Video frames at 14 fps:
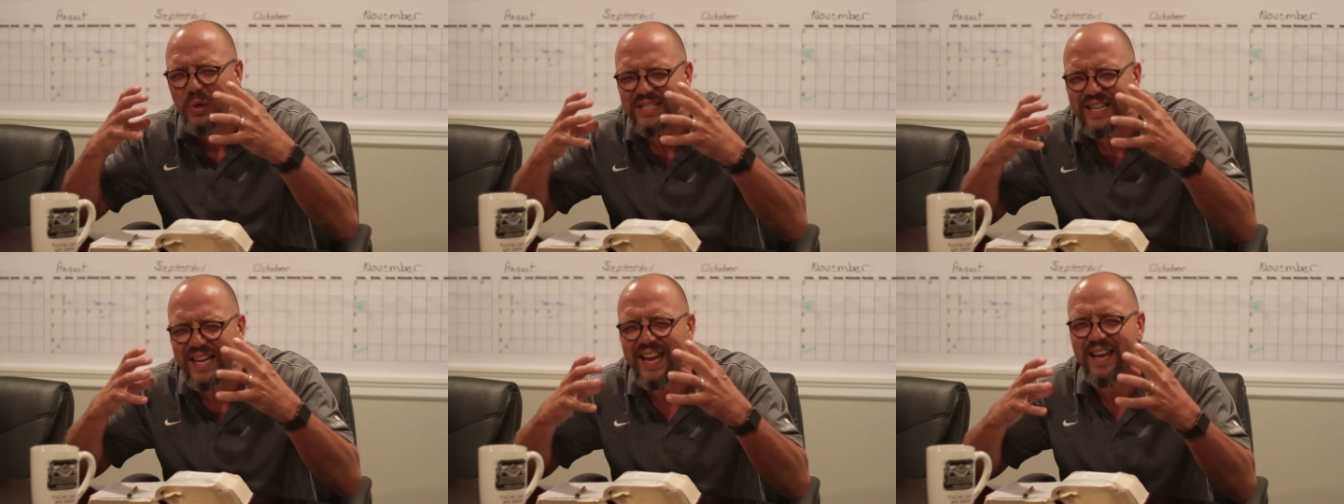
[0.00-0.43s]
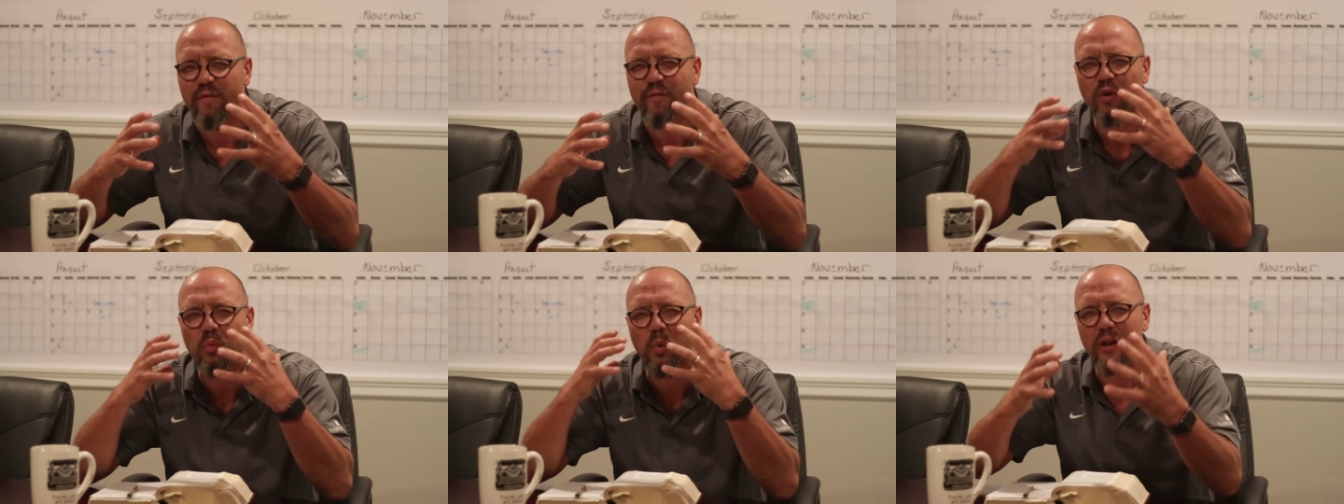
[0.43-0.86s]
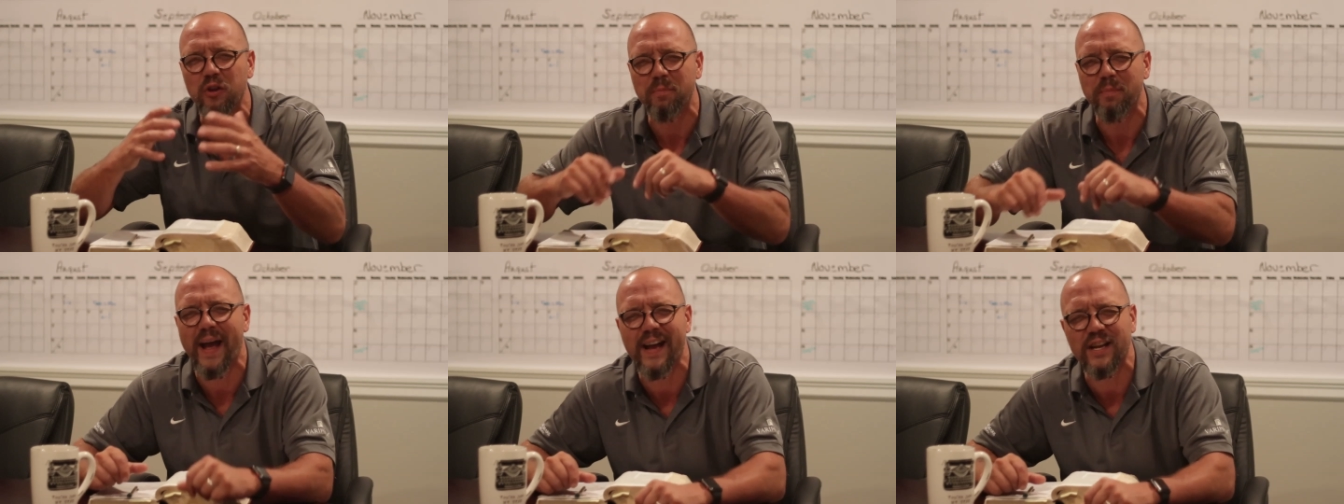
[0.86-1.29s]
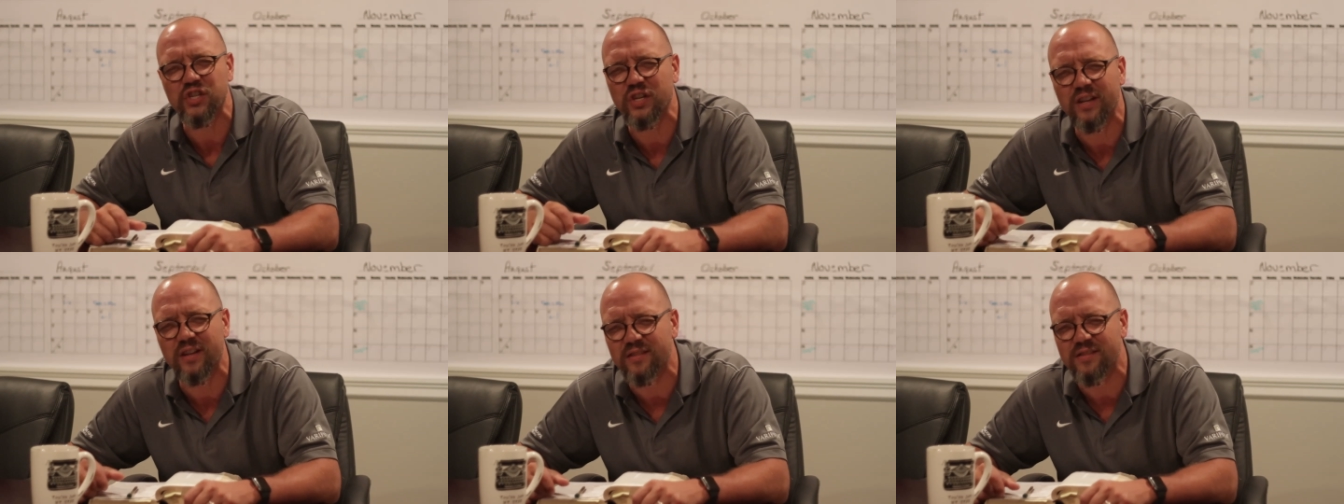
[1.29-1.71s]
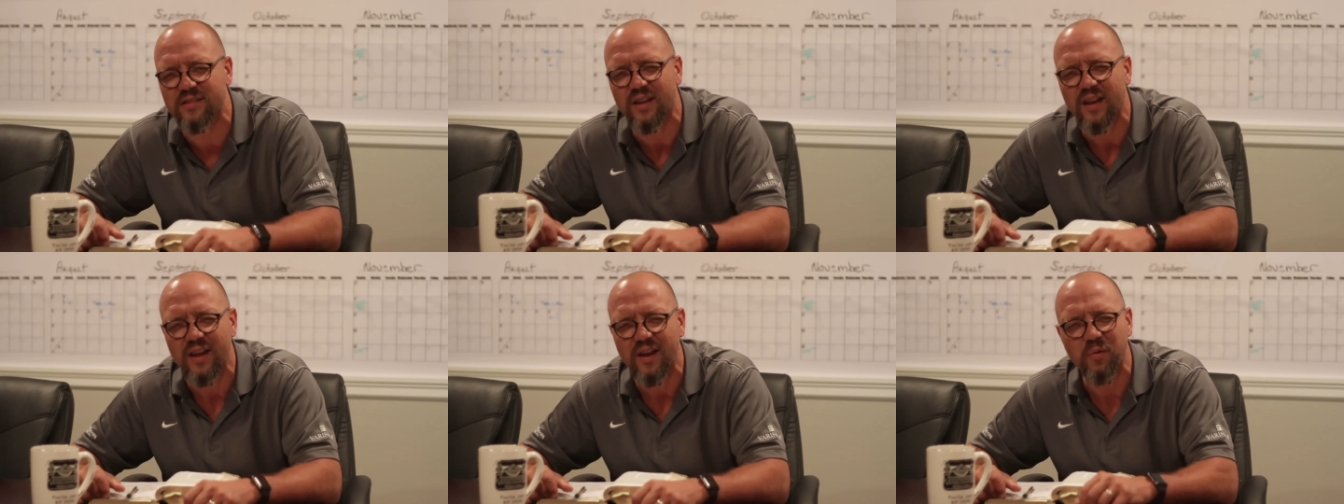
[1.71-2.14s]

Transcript: us in for what your passion is.